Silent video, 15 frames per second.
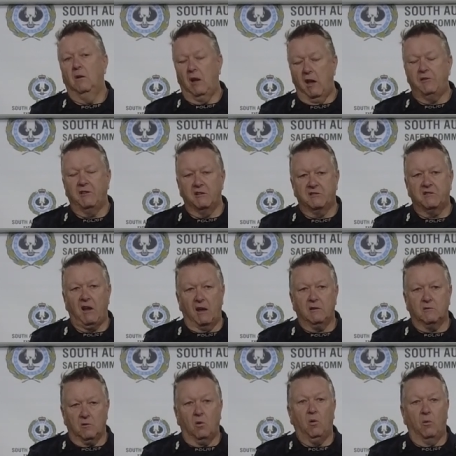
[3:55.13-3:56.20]
At this
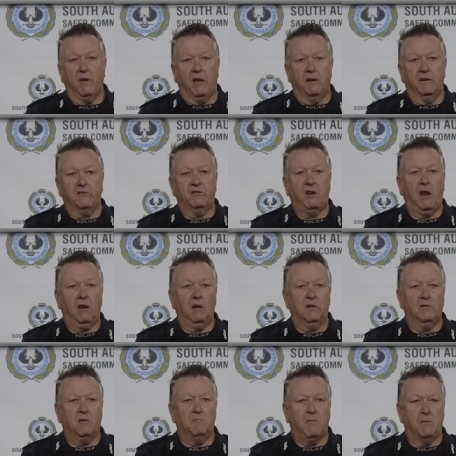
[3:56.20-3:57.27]
stage, all we understand
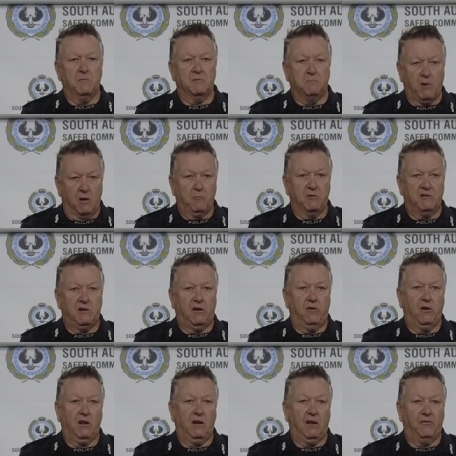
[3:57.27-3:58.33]
is that mum's
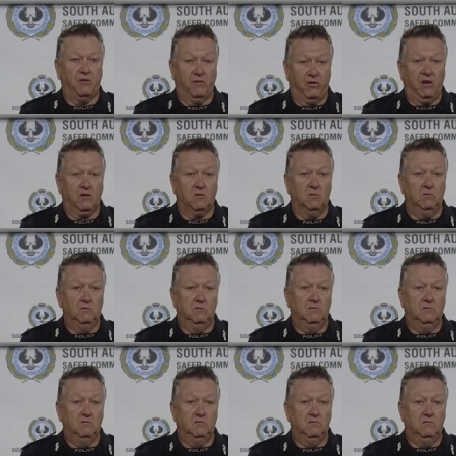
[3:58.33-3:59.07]
momentarily left the vehicle